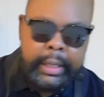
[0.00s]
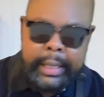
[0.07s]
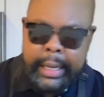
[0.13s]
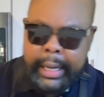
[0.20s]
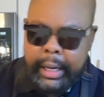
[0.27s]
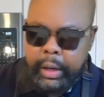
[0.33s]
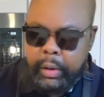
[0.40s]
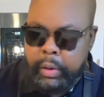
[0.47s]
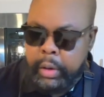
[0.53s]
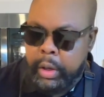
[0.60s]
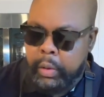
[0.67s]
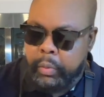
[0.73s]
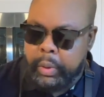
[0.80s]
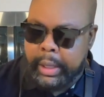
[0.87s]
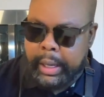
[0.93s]
Now,
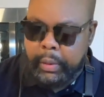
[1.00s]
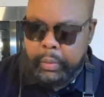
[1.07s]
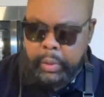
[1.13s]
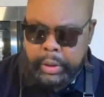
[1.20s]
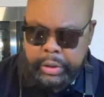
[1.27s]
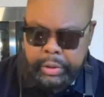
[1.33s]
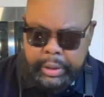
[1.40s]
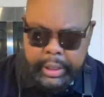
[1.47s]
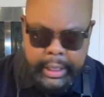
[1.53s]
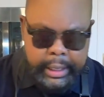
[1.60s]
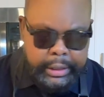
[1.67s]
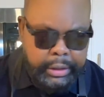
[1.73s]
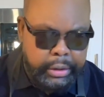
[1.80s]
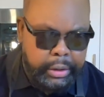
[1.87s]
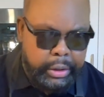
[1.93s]
what I want you
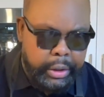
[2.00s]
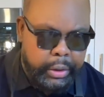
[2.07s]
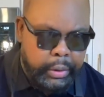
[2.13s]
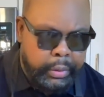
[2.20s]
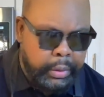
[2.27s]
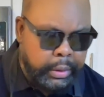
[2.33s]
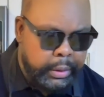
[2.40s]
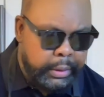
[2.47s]
guys to do